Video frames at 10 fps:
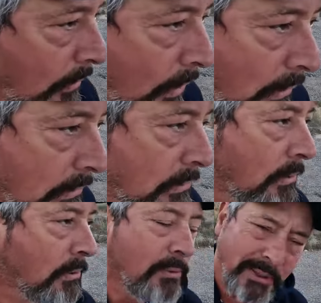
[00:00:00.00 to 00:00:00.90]
Uh,
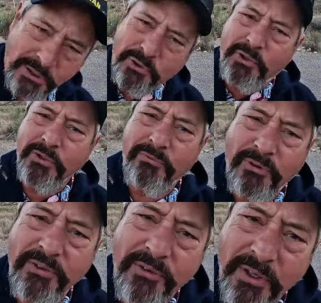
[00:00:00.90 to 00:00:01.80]
we had a good
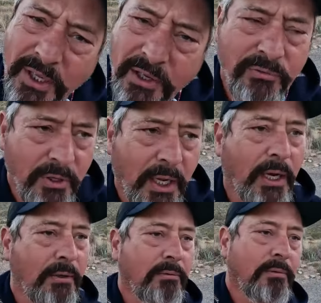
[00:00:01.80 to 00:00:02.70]
visit last night.